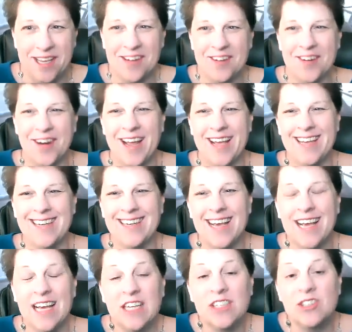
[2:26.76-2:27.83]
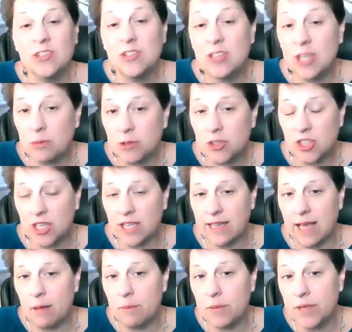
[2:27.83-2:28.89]
right? So double check
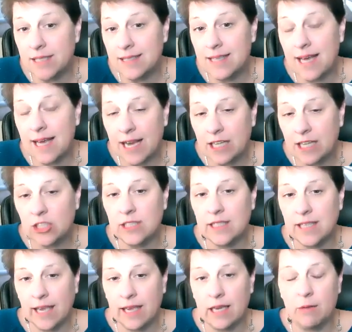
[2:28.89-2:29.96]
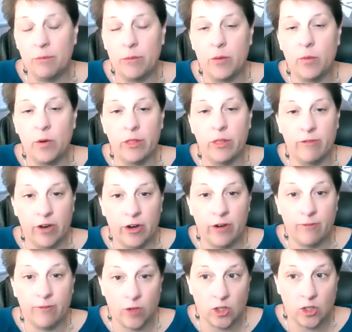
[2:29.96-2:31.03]
that because that actually can be one of the very
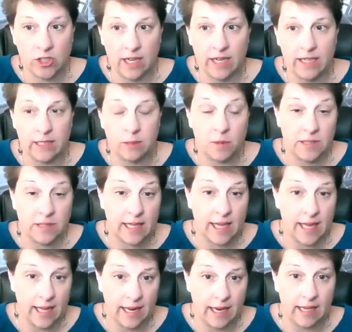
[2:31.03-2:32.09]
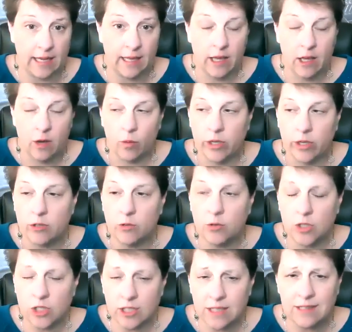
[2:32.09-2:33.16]
first signs, plus a headache, where you
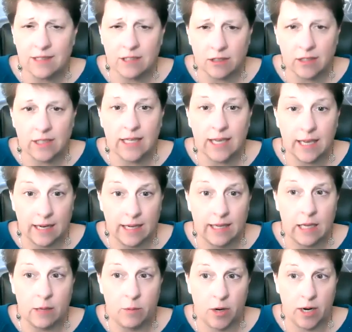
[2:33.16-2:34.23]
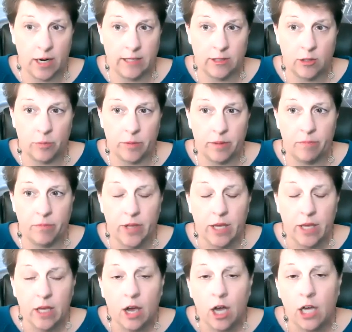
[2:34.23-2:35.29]
just literally cannot keep your eyes open.
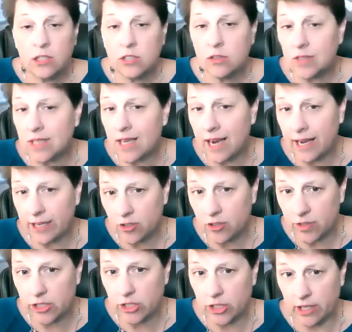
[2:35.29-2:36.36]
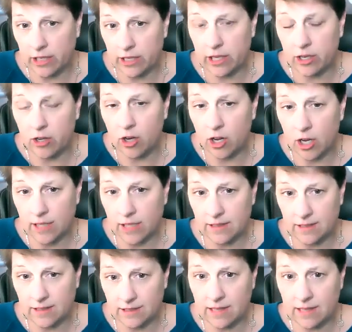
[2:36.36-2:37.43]
Also, dehydration can cause
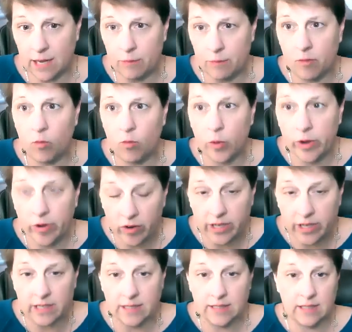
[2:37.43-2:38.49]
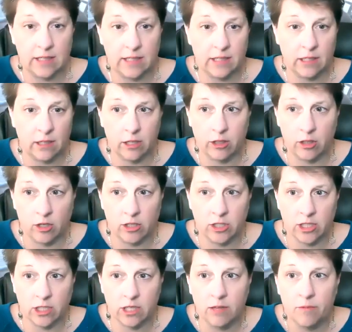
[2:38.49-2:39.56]
this type of weariness into
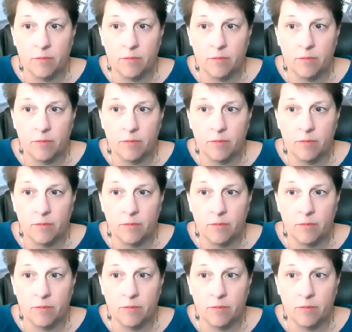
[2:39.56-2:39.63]
lethargic.